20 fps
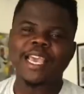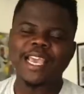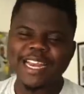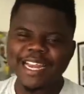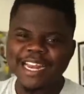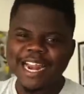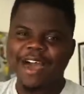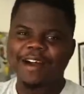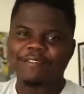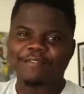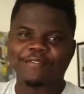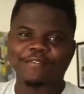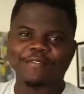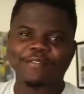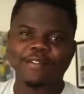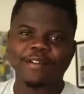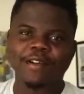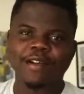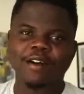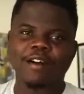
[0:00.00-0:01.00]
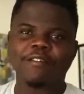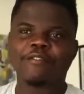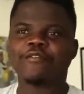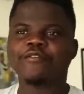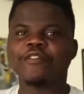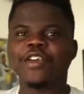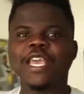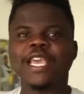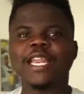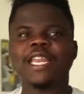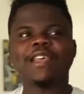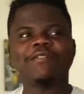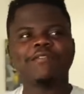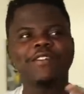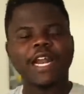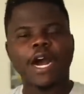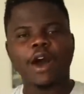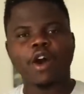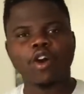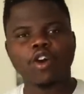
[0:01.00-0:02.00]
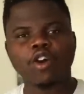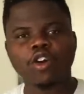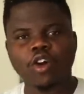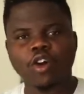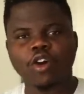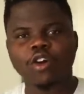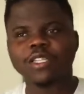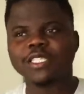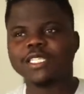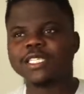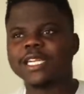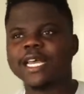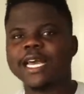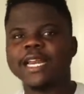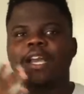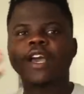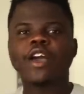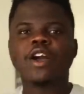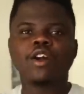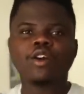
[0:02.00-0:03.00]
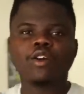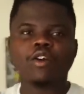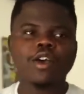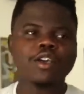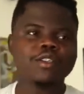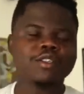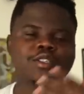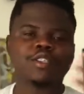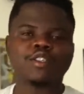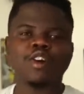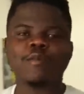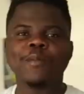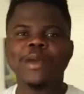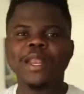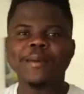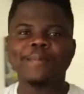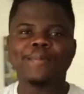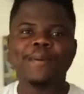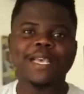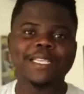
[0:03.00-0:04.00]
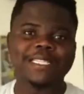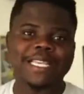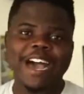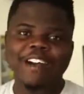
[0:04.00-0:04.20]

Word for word: Enough of we living our own continent, going so many places.